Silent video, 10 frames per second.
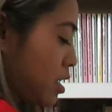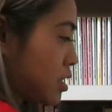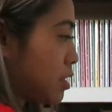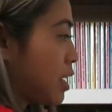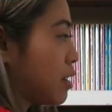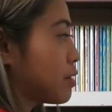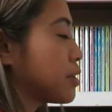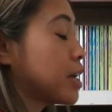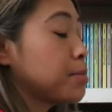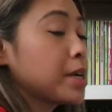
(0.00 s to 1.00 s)
so now go
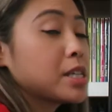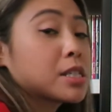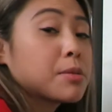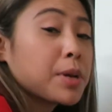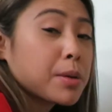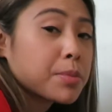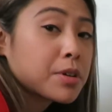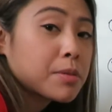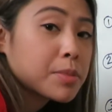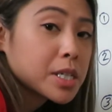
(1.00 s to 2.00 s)
get a piece of paper
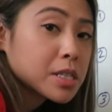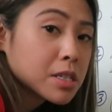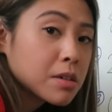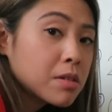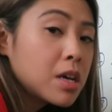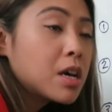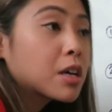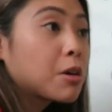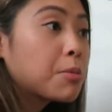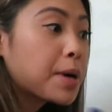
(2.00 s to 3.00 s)
and pencil.
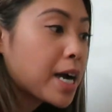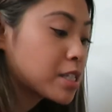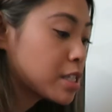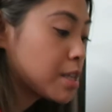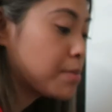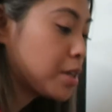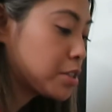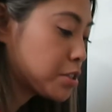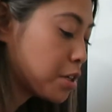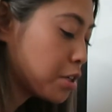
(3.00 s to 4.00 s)
Go practice them on
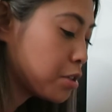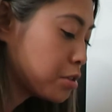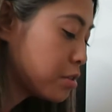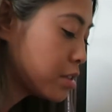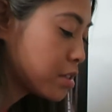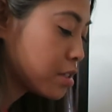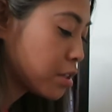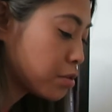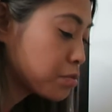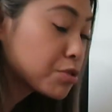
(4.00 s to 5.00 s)
your own.
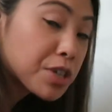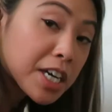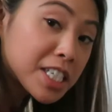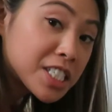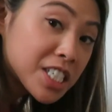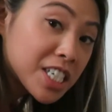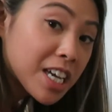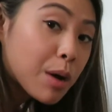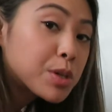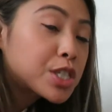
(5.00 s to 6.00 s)
Don't try to cheat.
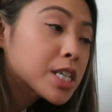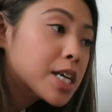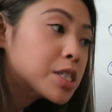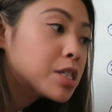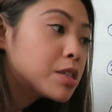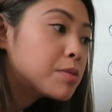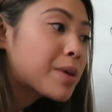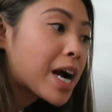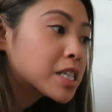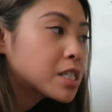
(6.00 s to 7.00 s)
I want you guys to
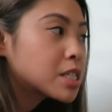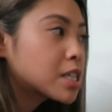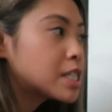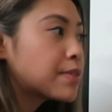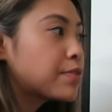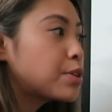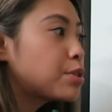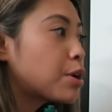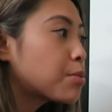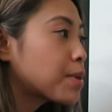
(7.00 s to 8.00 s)
practice, because if you
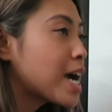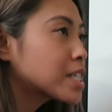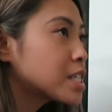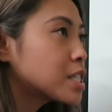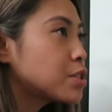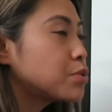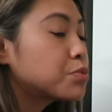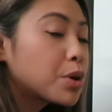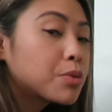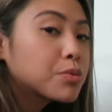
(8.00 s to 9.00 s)
don't practice, you
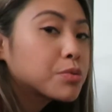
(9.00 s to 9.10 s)
won't